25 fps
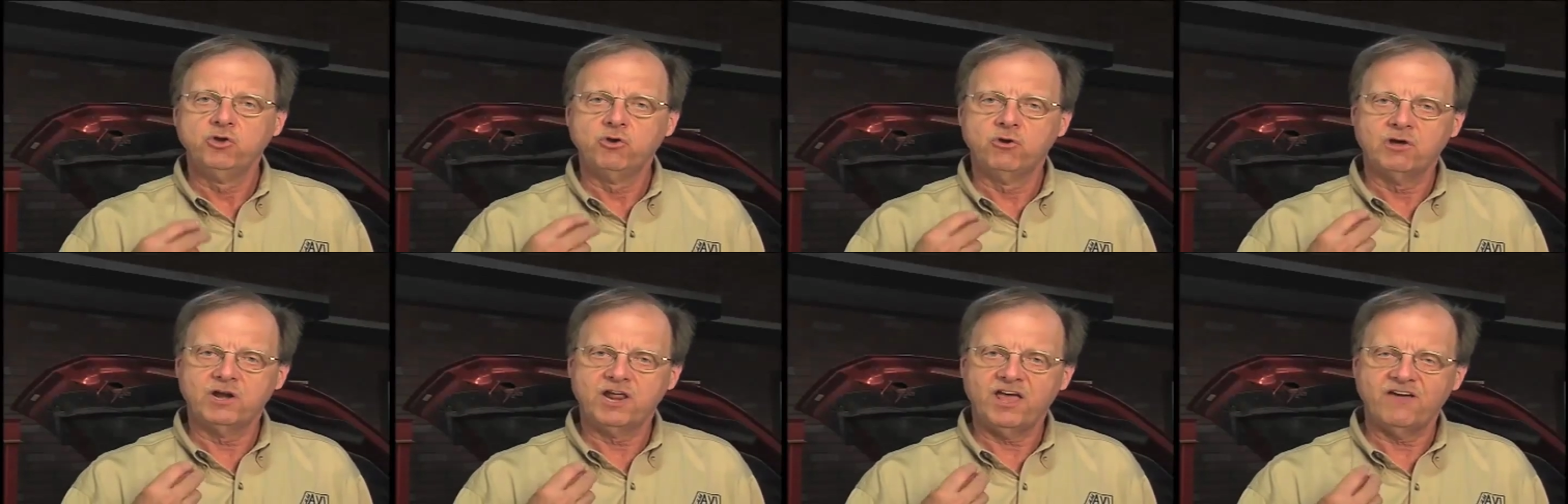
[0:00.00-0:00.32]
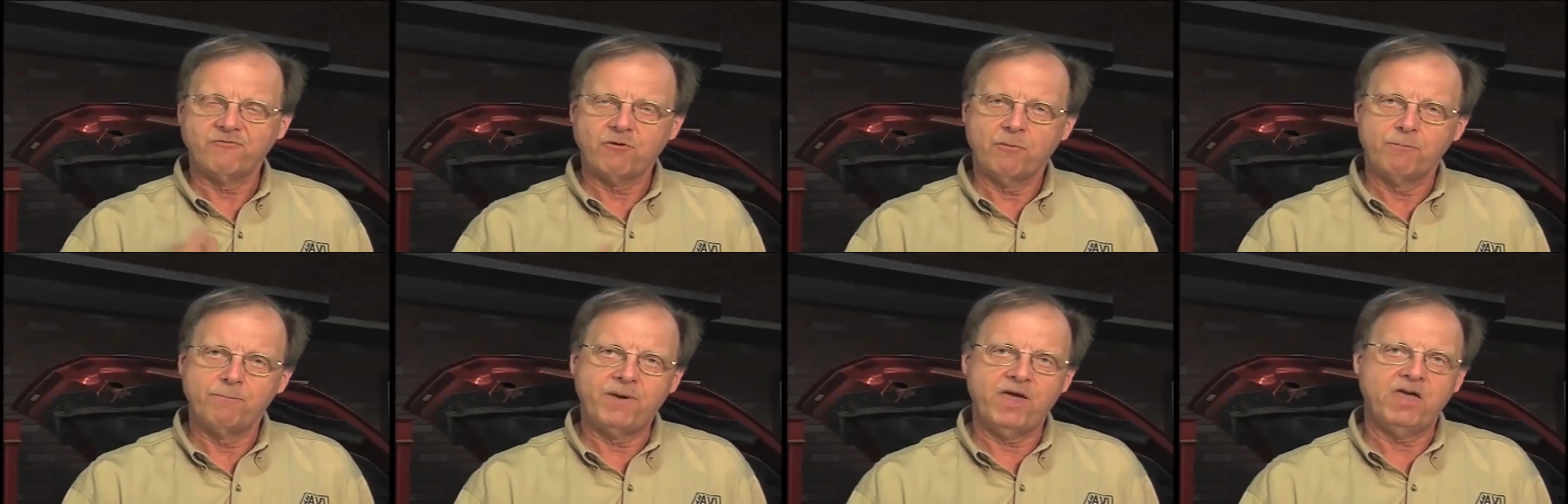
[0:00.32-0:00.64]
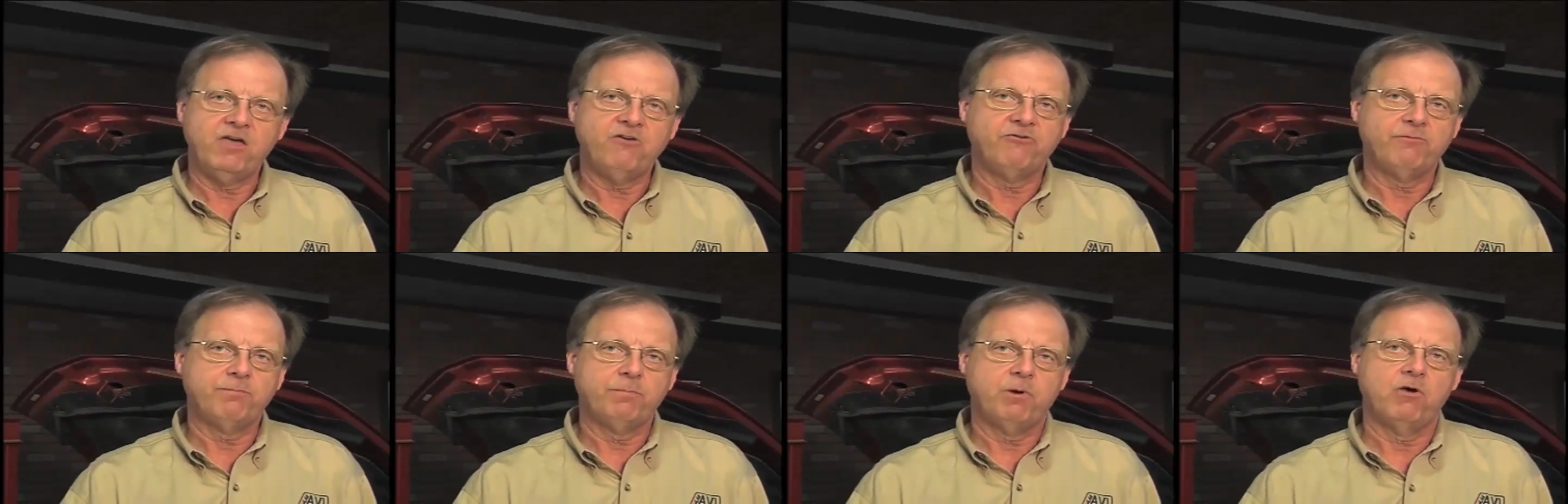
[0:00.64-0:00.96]
you're going to have a
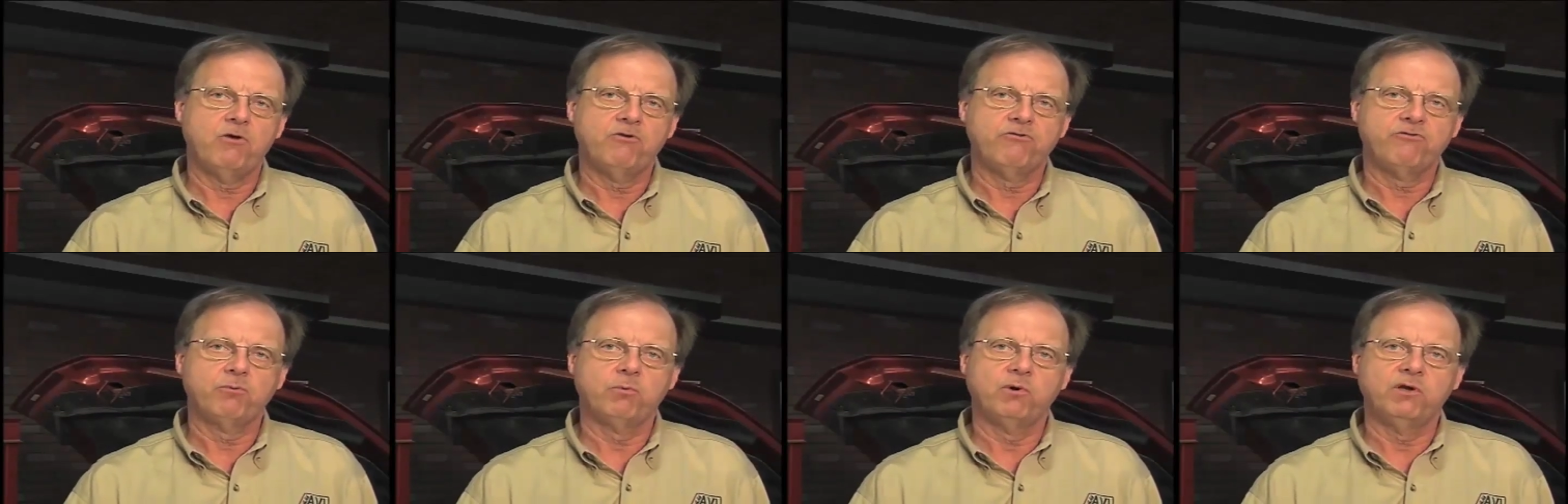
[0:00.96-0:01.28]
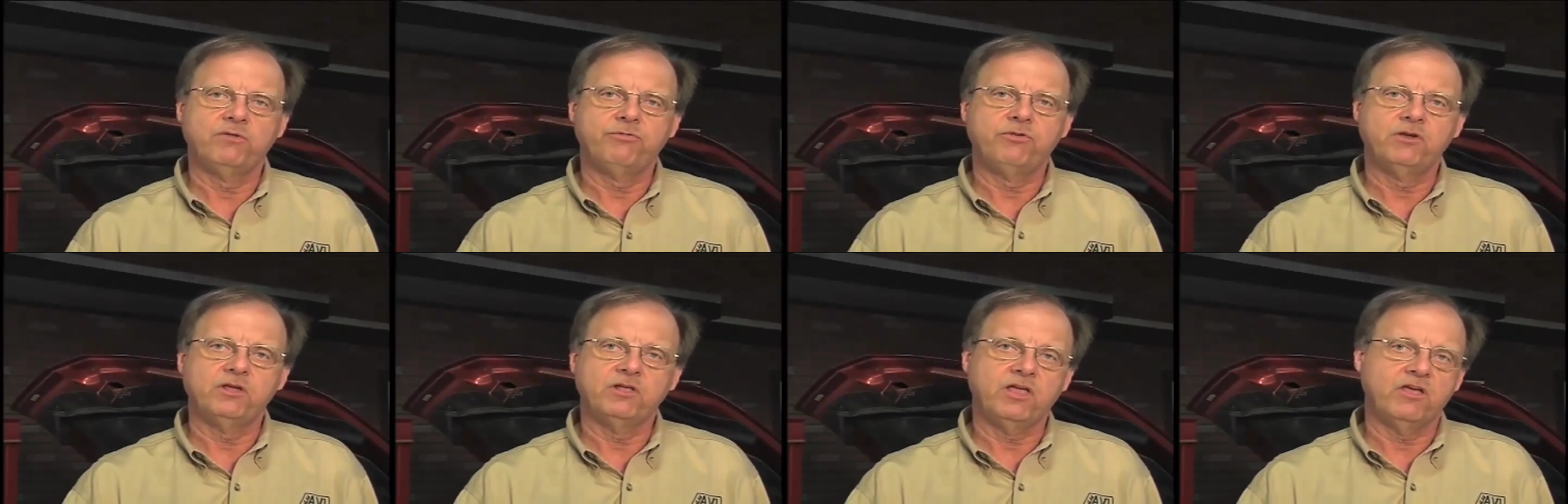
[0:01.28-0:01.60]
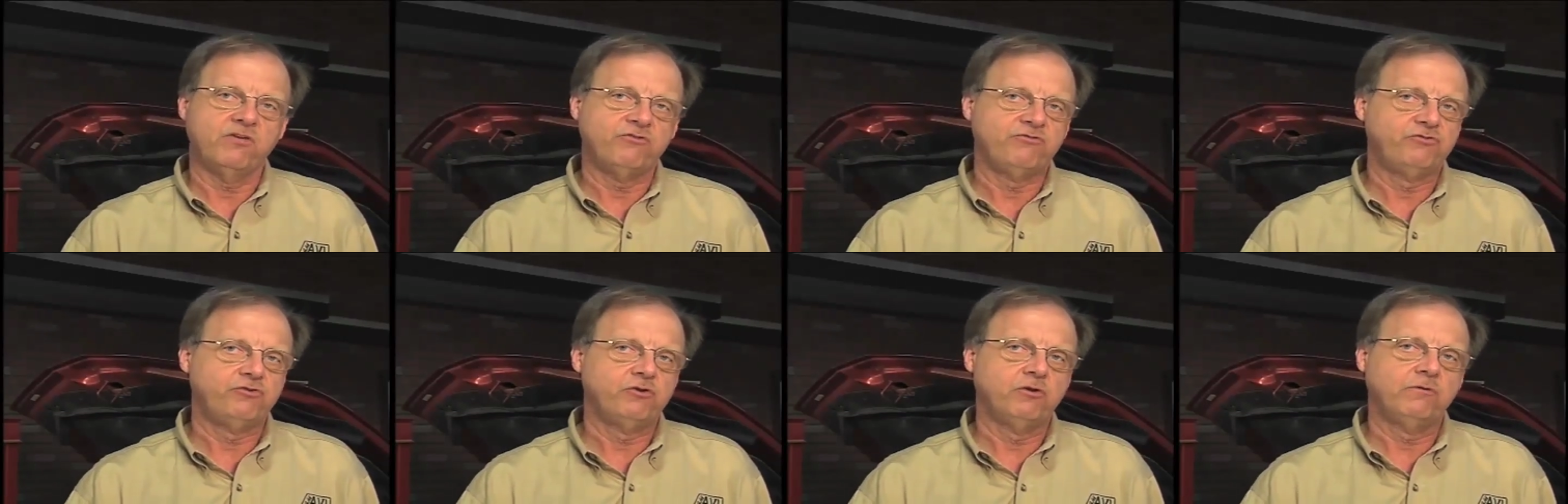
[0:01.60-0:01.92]
base pulse width
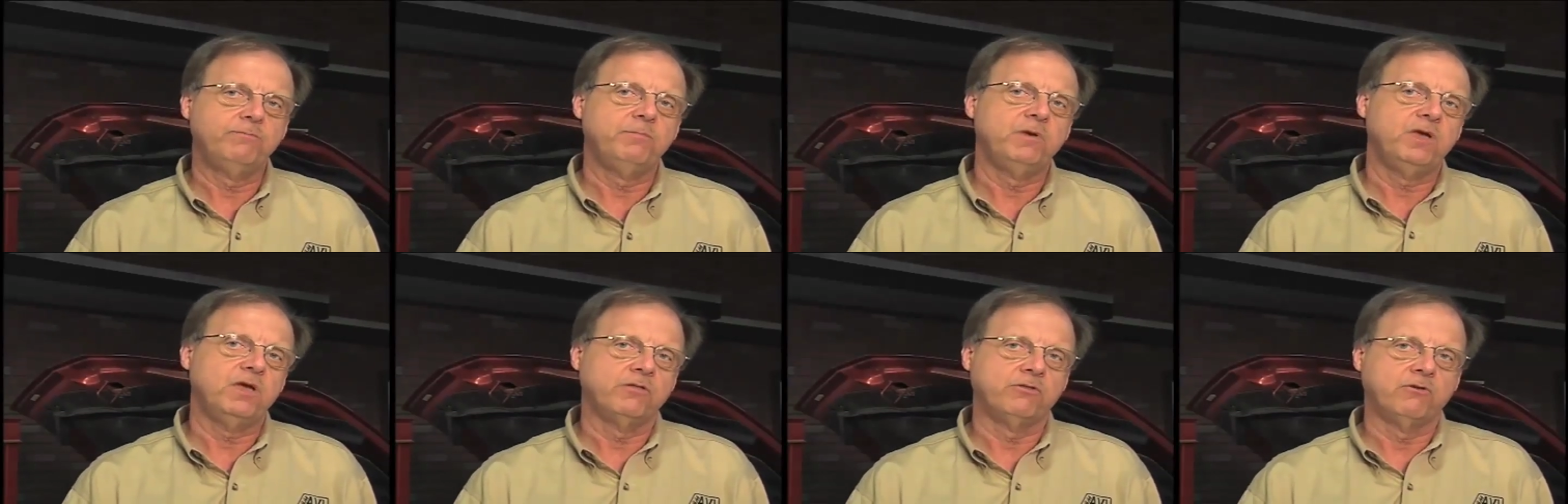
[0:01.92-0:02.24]
that it should